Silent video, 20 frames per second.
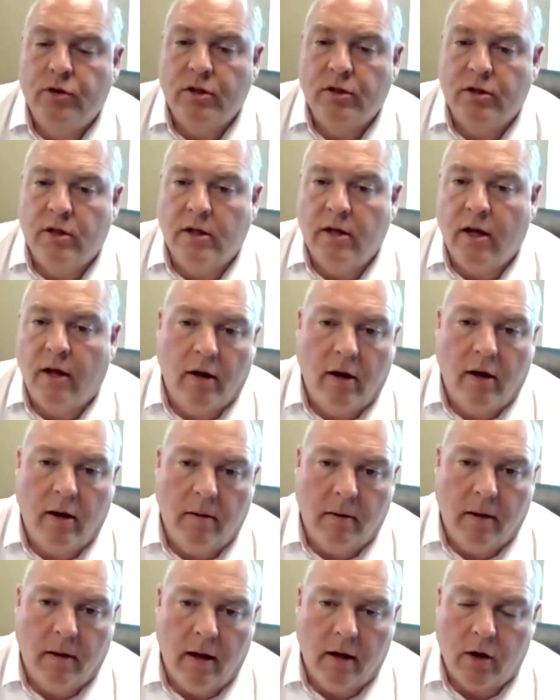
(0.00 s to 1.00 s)
which is
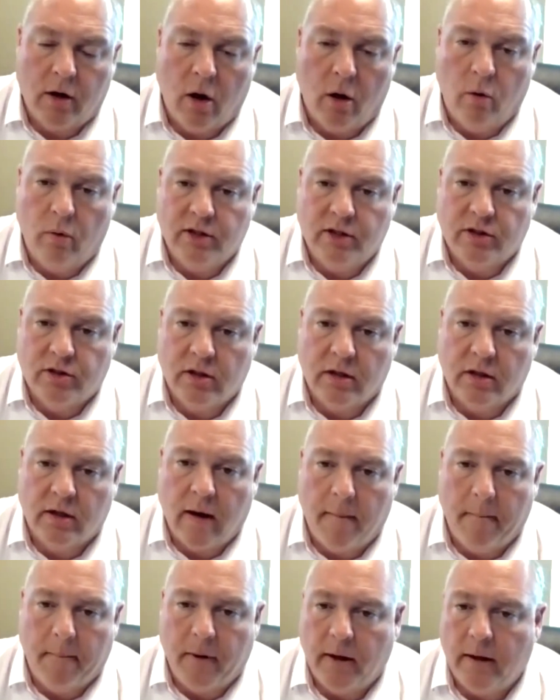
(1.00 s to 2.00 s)
another coal
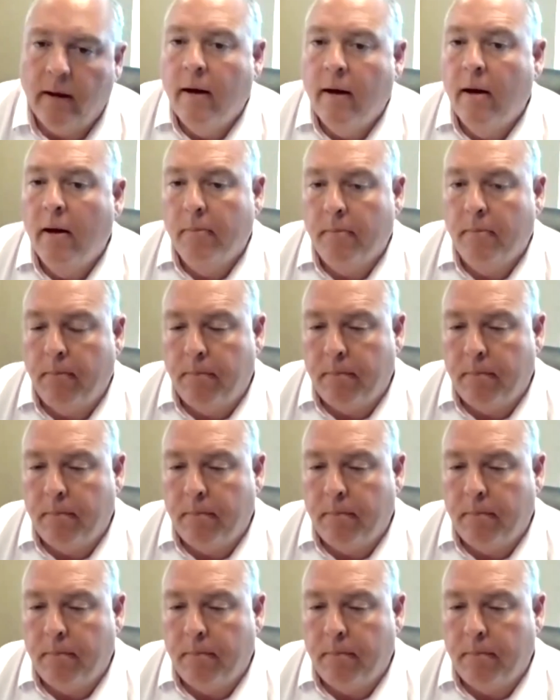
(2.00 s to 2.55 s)
listed company,